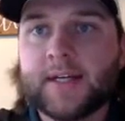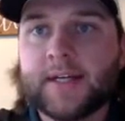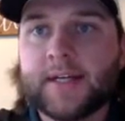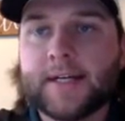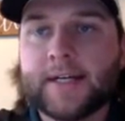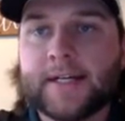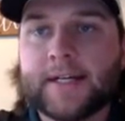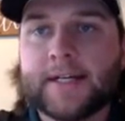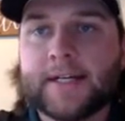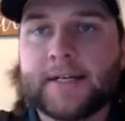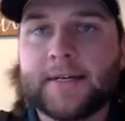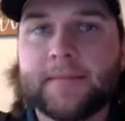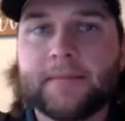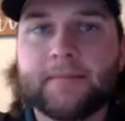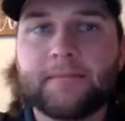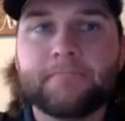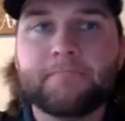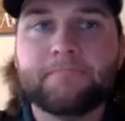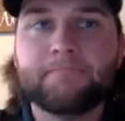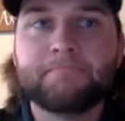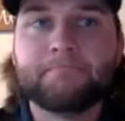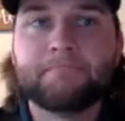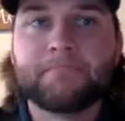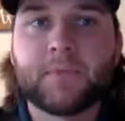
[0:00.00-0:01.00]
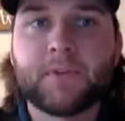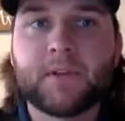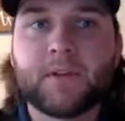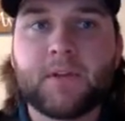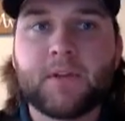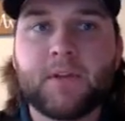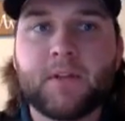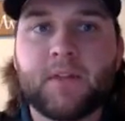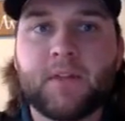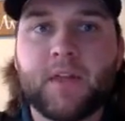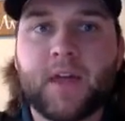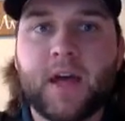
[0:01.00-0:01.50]

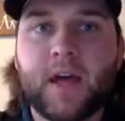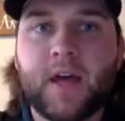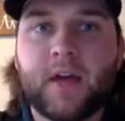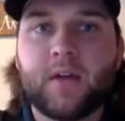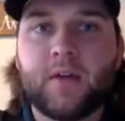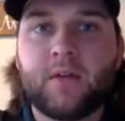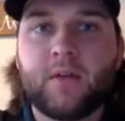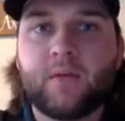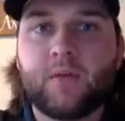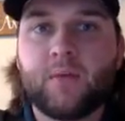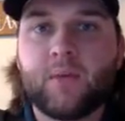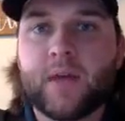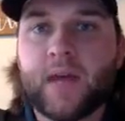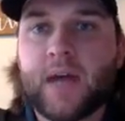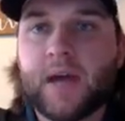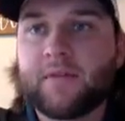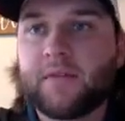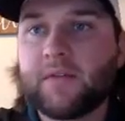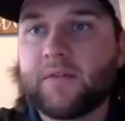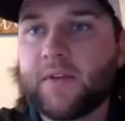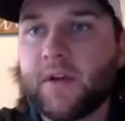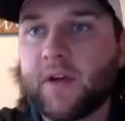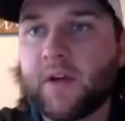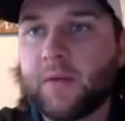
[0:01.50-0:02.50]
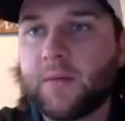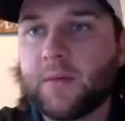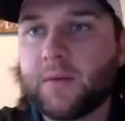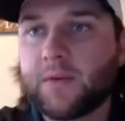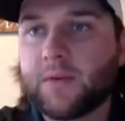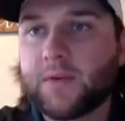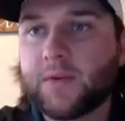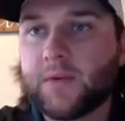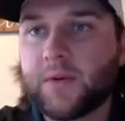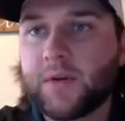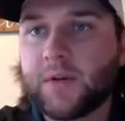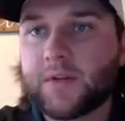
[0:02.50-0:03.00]
that we have available
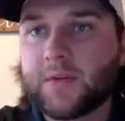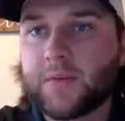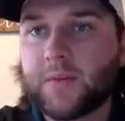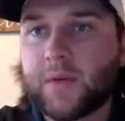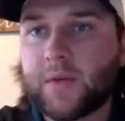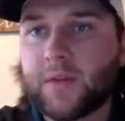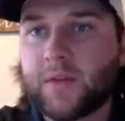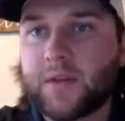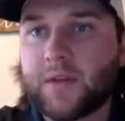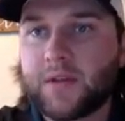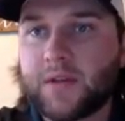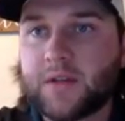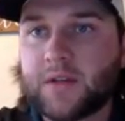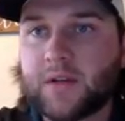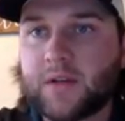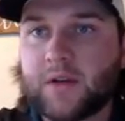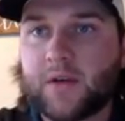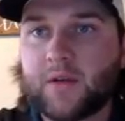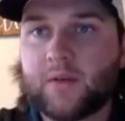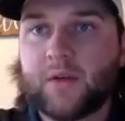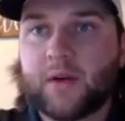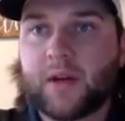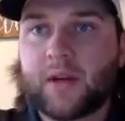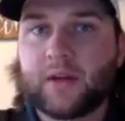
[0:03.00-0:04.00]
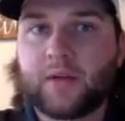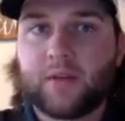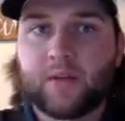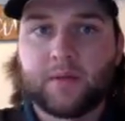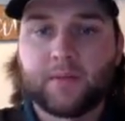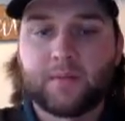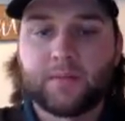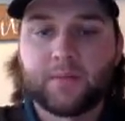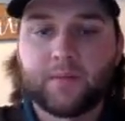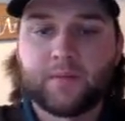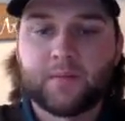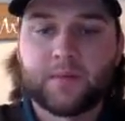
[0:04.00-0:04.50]
to us with this
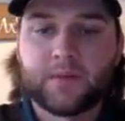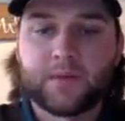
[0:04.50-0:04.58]
curriculum.